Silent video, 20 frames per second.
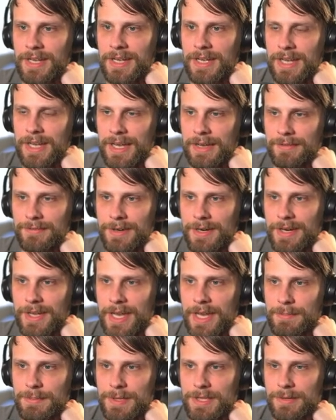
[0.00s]
I'm very
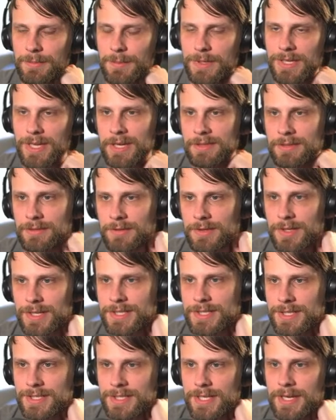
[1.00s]
happy that we got the
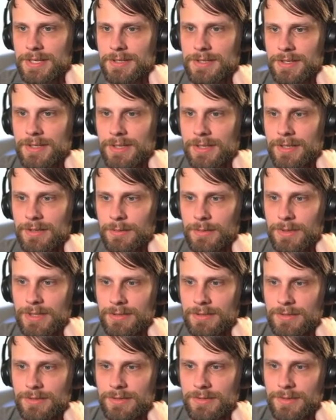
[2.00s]
Voracious Hydra here. We
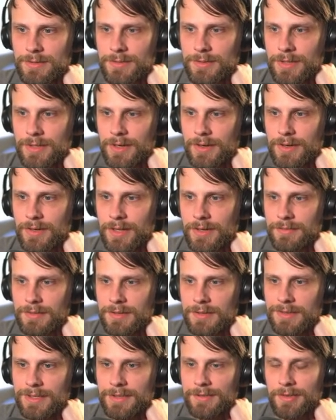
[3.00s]
drew the card off
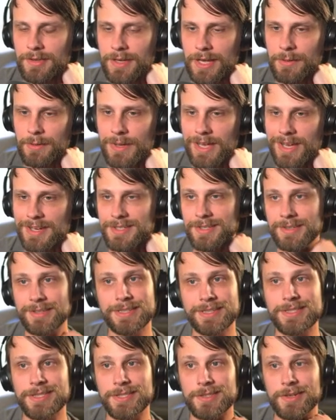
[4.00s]
of it. So now we actually
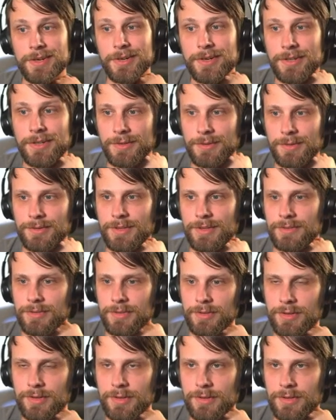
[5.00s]
can start using
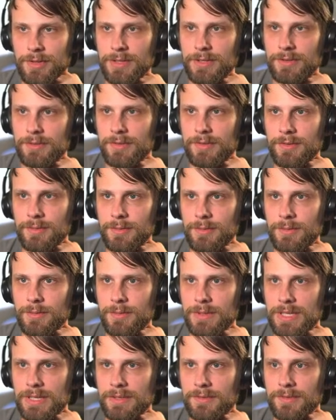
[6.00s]
Tergrid to
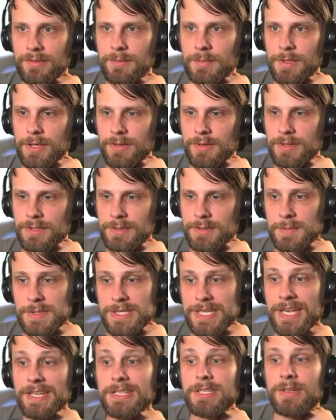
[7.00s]
get some cards
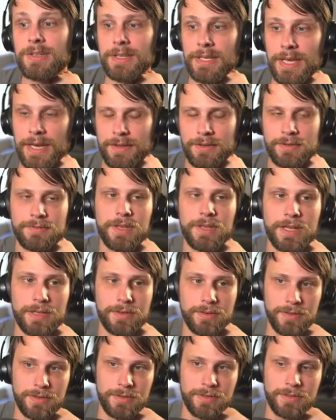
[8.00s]
potentially out of
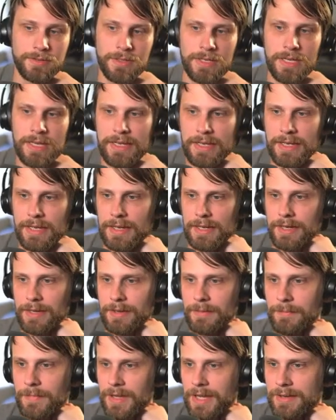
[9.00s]
hand here.
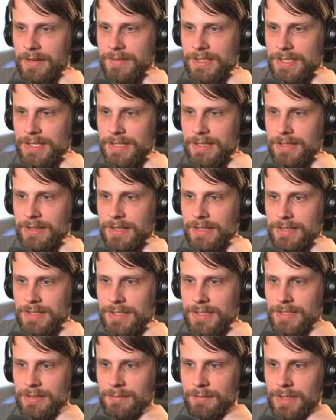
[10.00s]
Obviously that
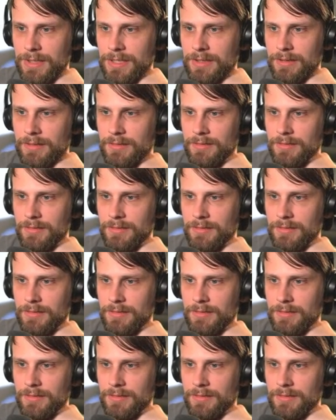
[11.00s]
doesn't mean